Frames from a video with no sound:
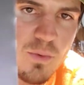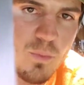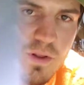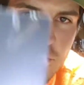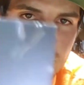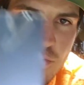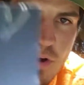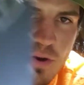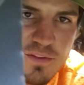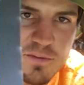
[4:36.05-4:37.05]
What looks
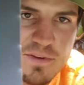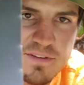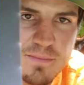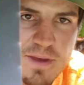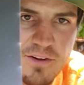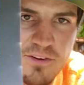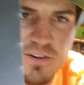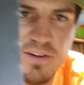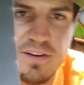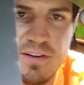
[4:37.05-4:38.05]
wrong with this piece of
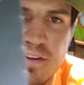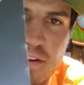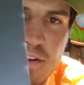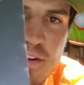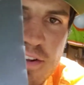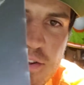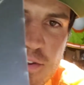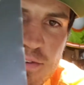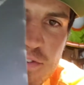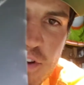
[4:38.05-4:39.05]
metal?
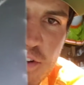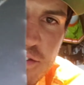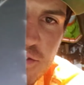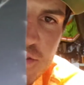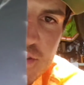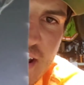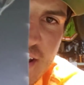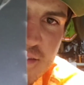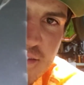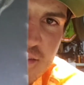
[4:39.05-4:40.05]
You see all these little
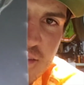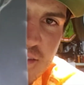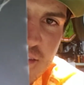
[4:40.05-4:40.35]
dents.